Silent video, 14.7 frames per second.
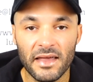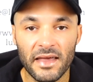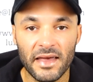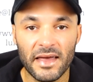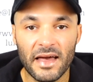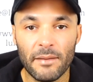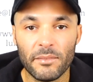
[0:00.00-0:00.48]

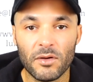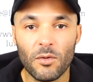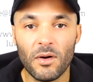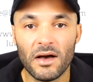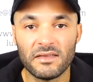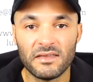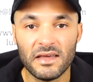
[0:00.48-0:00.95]
it can be
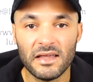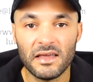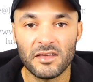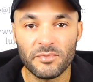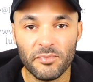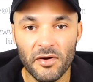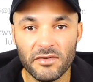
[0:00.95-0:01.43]
quite a
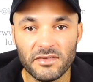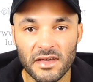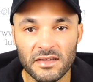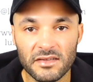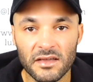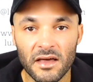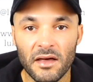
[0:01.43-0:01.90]
tedious
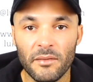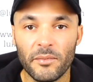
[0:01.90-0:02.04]
process,